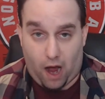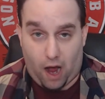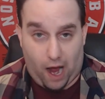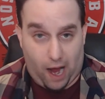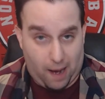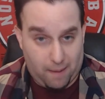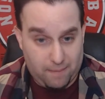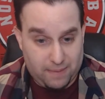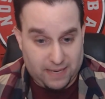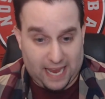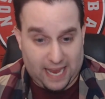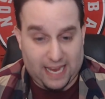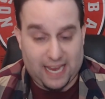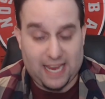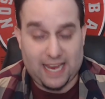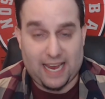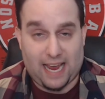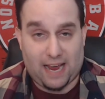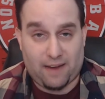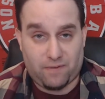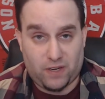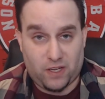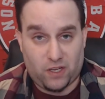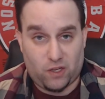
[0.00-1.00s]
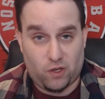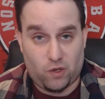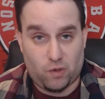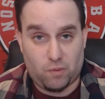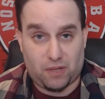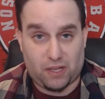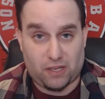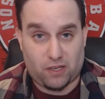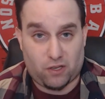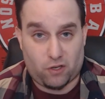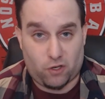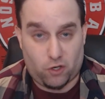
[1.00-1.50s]
I'm taking FDU
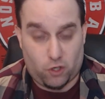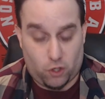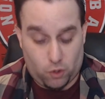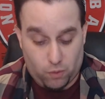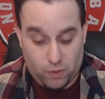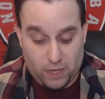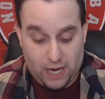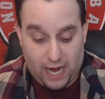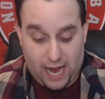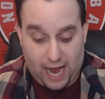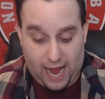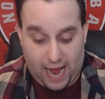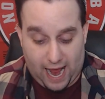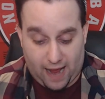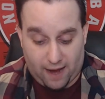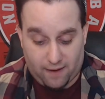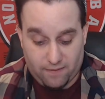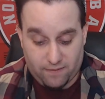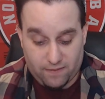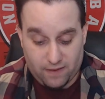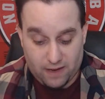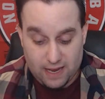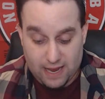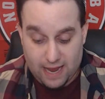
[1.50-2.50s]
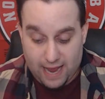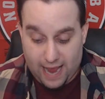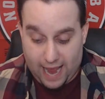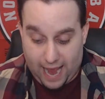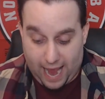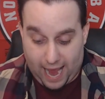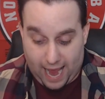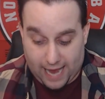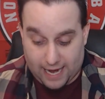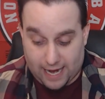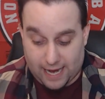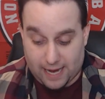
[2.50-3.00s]
plus two and a half,
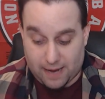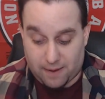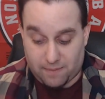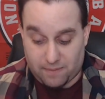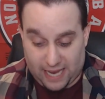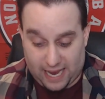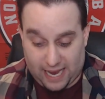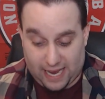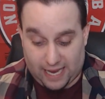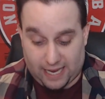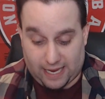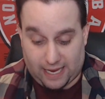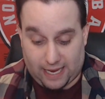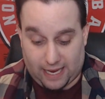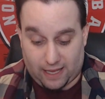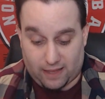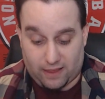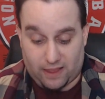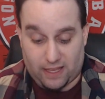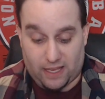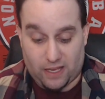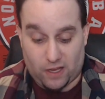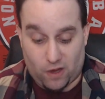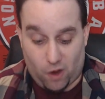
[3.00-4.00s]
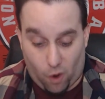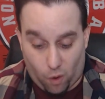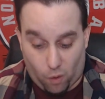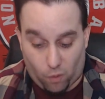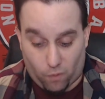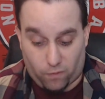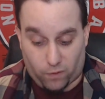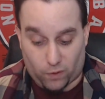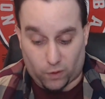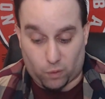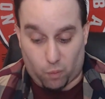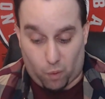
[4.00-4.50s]
and I am taking the
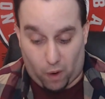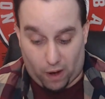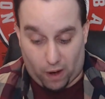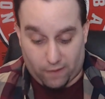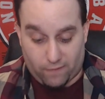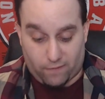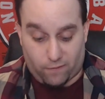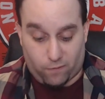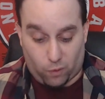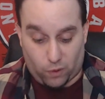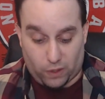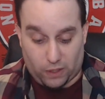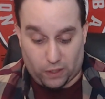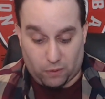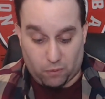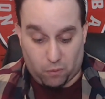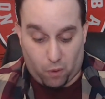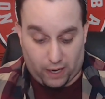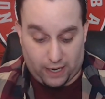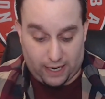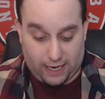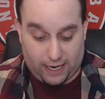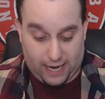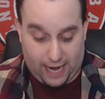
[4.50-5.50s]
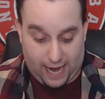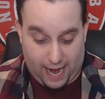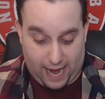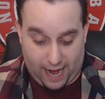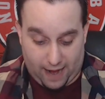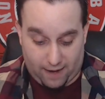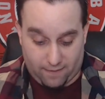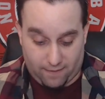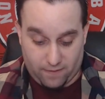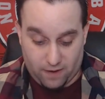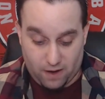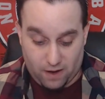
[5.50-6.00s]
over 141 and a
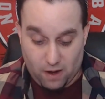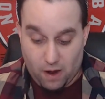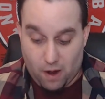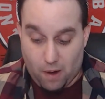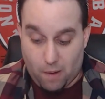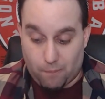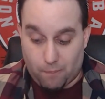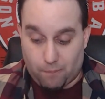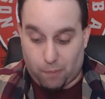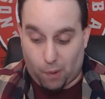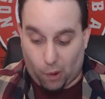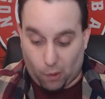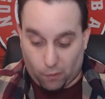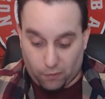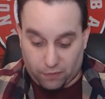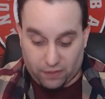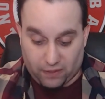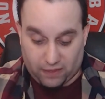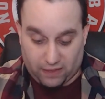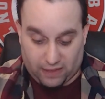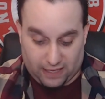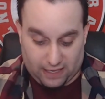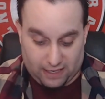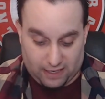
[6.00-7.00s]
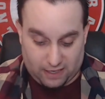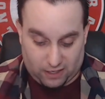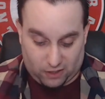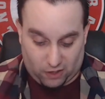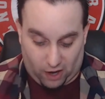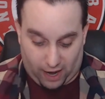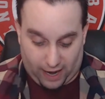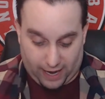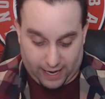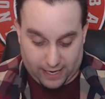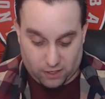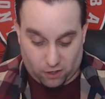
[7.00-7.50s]
half. Both of these
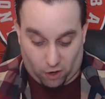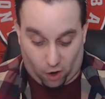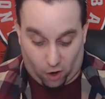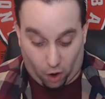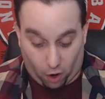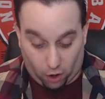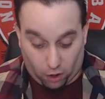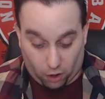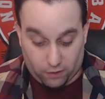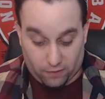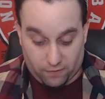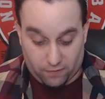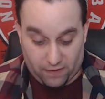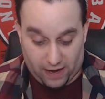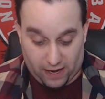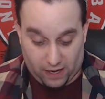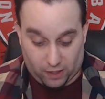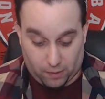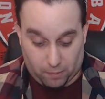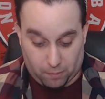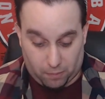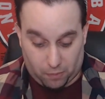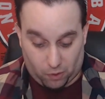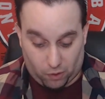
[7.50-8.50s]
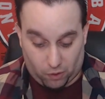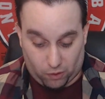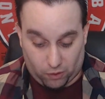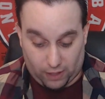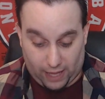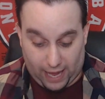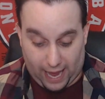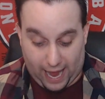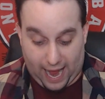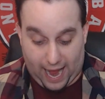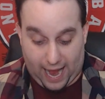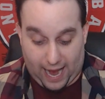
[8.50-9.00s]
lines are
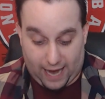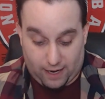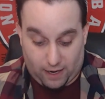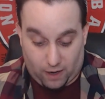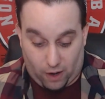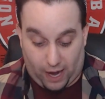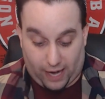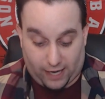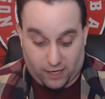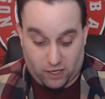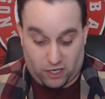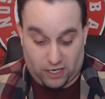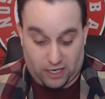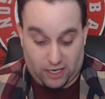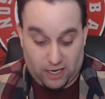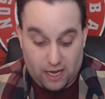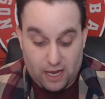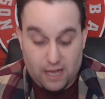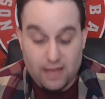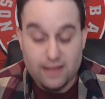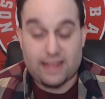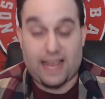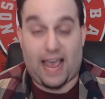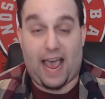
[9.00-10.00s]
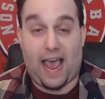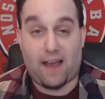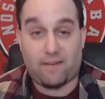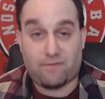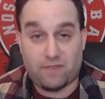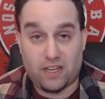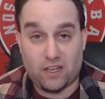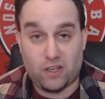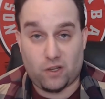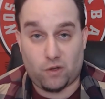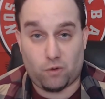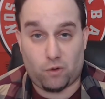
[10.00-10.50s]
available at uh, actually the
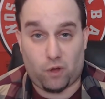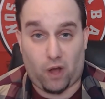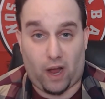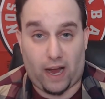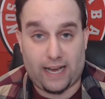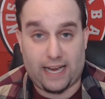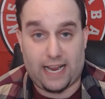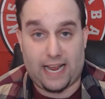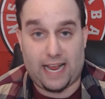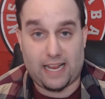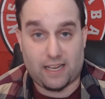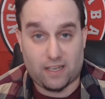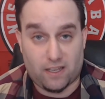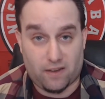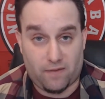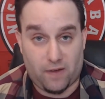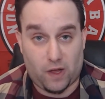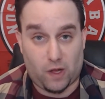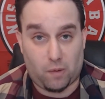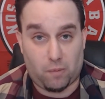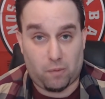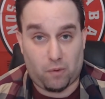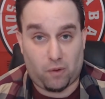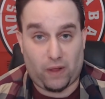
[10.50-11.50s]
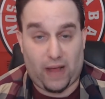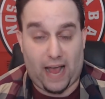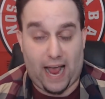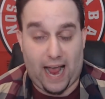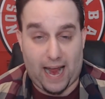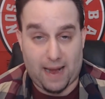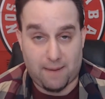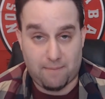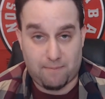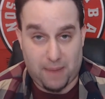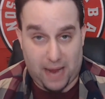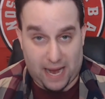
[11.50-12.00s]
FDU line is available
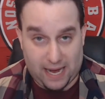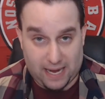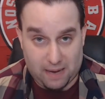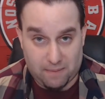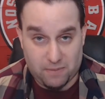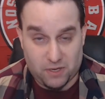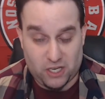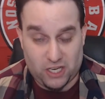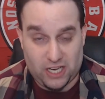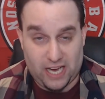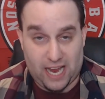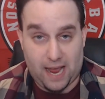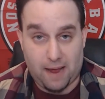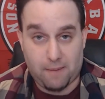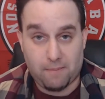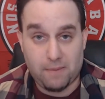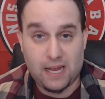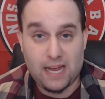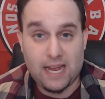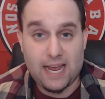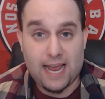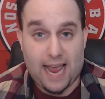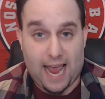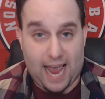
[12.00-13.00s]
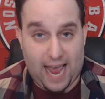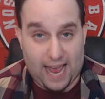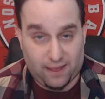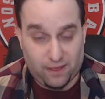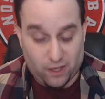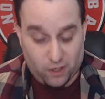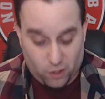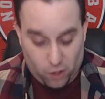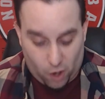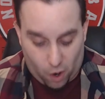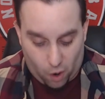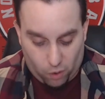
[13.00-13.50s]
at BetMGM, and
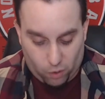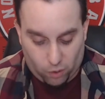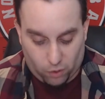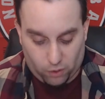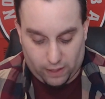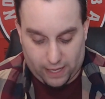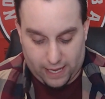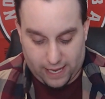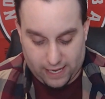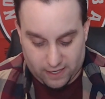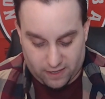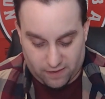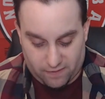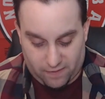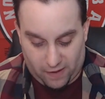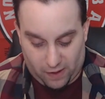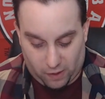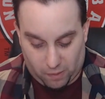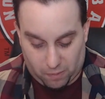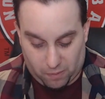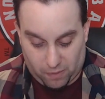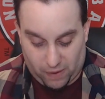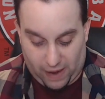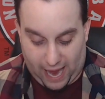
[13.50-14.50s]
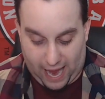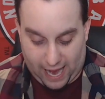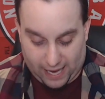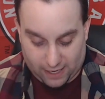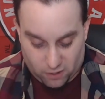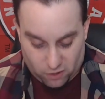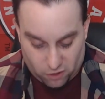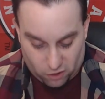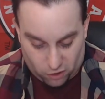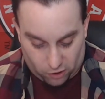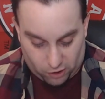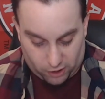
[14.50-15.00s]
the total is available
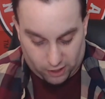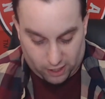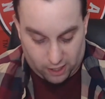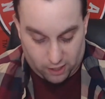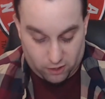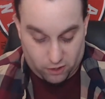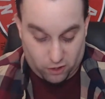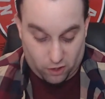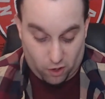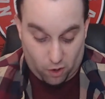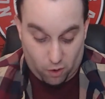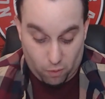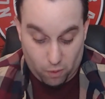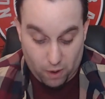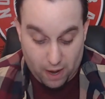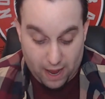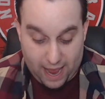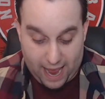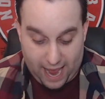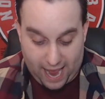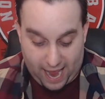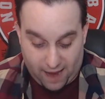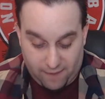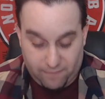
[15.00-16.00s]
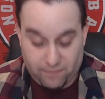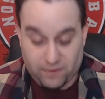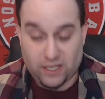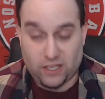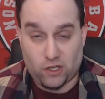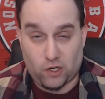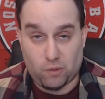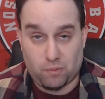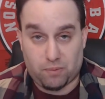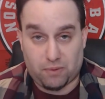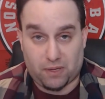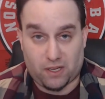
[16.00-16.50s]
at Circa. So
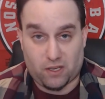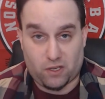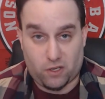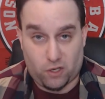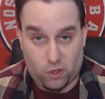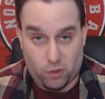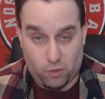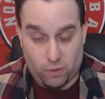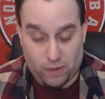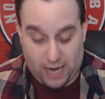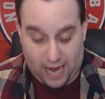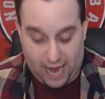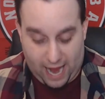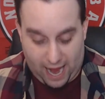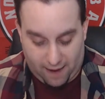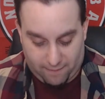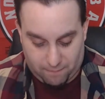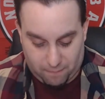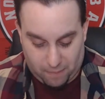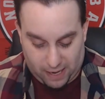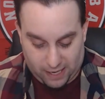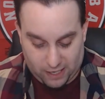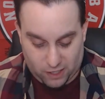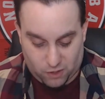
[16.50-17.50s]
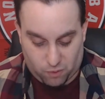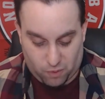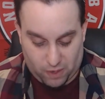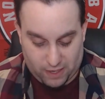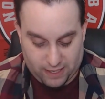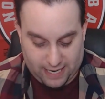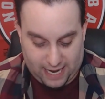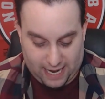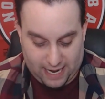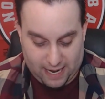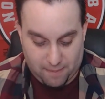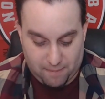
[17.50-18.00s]
FDU plus two and a half minus
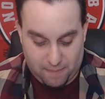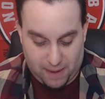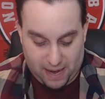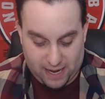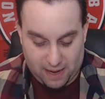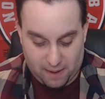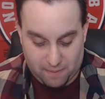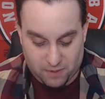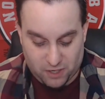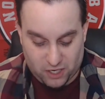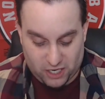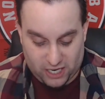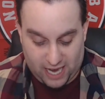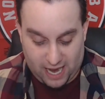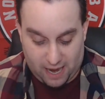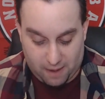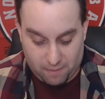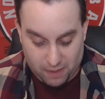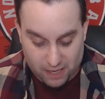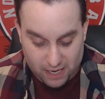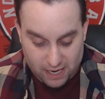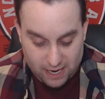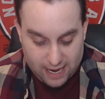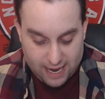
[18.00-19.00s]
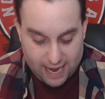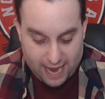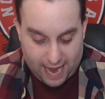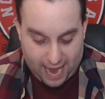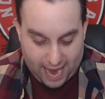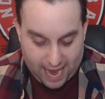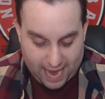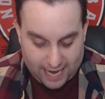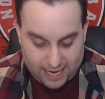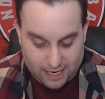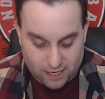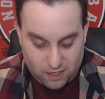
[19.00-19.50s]
110 at BetMGM,
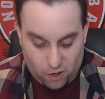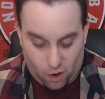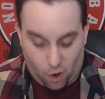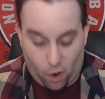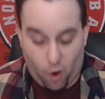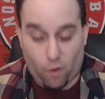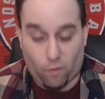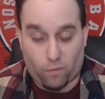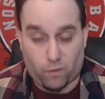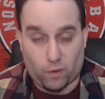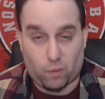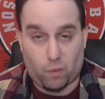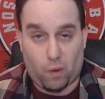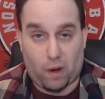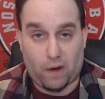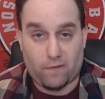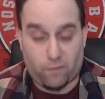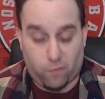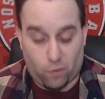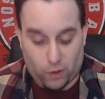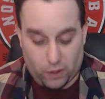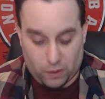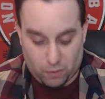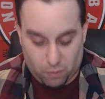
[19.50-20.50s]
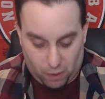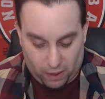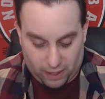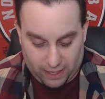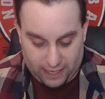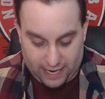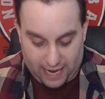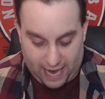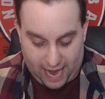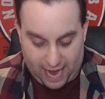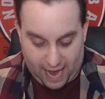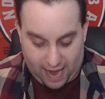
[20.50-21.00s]
and over 141
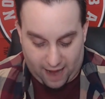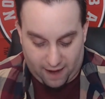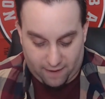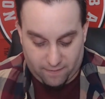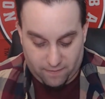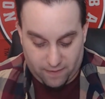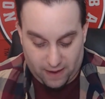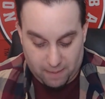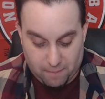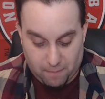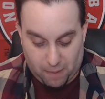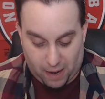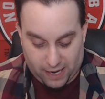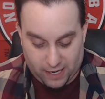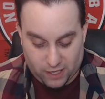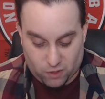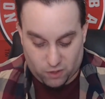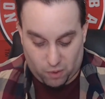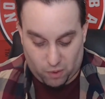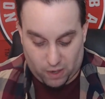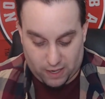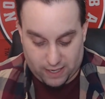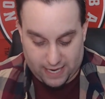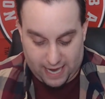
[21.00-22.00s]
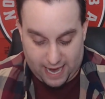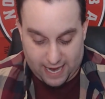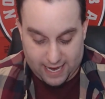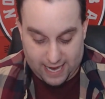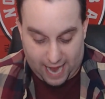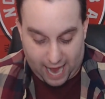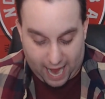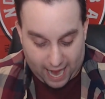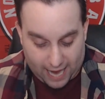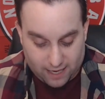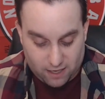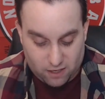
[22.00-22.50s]
and a half minus 110
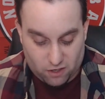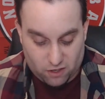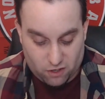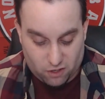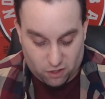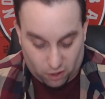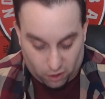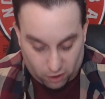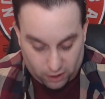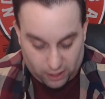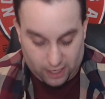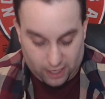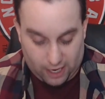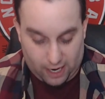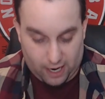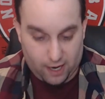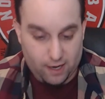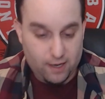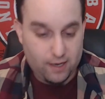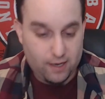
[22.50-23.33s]
at Circa.